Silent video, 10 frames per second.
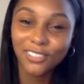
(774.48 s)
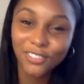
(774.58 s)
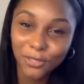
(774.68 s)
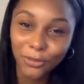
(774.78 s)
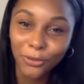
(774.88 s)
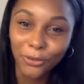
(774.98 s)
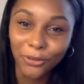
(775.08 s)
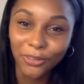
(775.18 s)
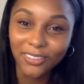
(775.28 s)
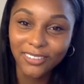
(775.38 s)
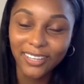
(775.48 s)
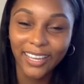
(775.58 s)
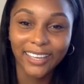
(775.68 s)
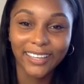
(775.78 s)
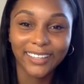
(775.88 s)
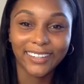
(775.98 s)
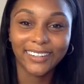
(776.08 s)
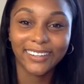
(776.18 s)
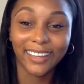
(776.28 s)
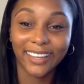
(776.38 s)
in school,
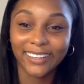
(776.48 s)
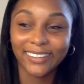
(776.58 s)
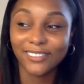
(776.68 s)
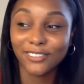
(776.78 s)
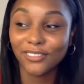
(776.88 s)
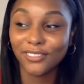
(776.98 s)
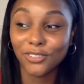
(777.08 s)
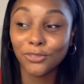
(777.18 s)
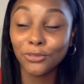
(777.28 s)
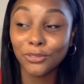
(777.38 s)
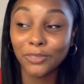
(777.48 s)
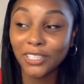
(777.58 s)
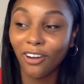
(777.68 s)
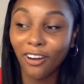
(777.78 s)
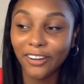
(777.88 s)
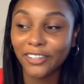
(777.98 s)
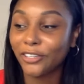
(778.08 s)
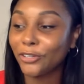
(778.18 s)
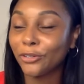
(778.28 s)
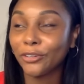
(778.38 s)
and like school is really hard,
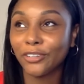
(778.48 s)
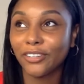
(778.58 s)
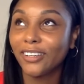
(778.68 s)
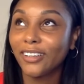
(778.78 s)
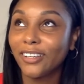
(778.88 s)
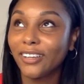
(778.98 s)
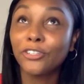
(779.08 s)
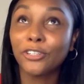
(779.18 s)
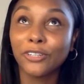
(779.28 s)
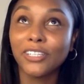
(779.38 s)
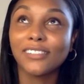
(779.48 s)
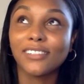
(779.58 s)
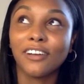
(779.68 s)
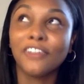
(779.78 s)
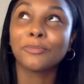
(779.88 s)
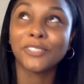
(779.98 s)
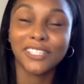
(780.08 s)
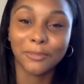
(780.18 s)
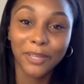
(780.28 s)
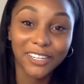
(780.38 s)
and your degree is
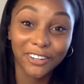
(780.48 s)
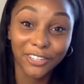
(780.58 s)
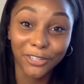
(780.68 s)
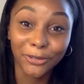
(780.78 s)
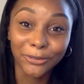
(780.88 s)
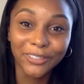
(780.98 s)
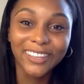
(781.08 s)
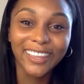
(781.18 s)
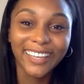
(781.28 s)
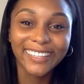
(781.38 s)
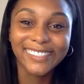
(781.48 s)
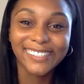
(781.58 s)
100% dependent on you. Like it's